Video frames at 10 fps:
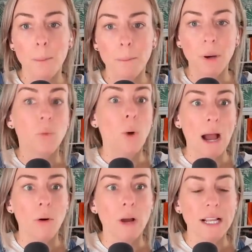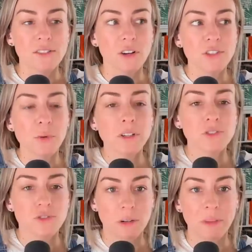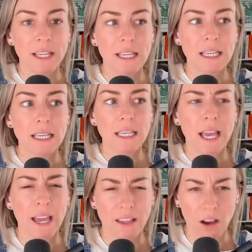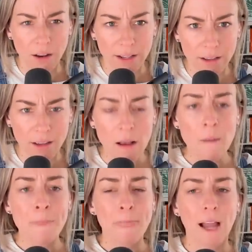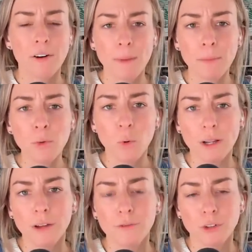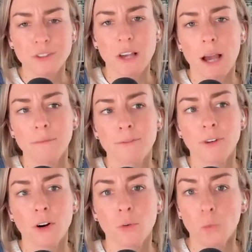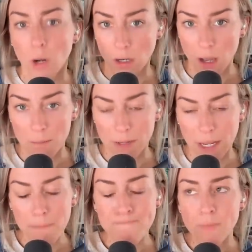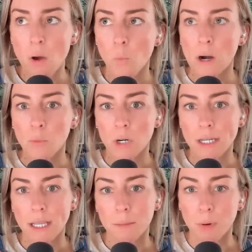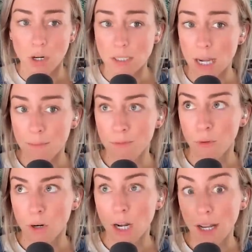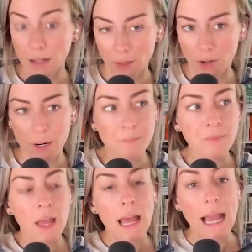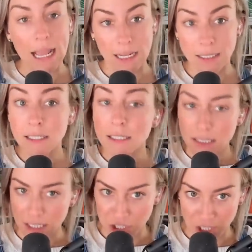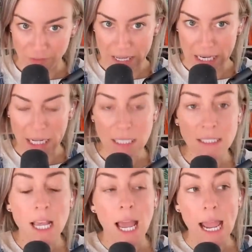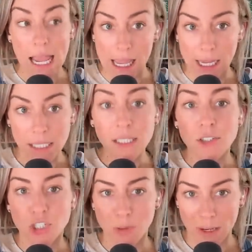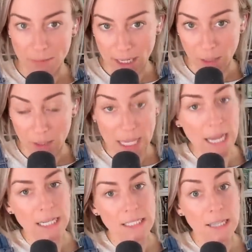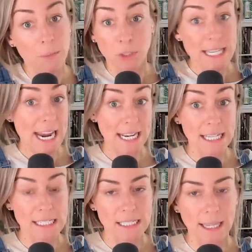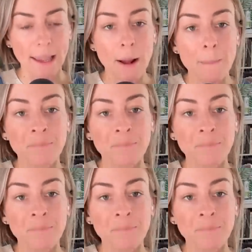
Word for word: But wow, it's also extremely chaotic. I remember working full time for one company while working part time for another and teaching fitness and doing money with Katie simultaneously.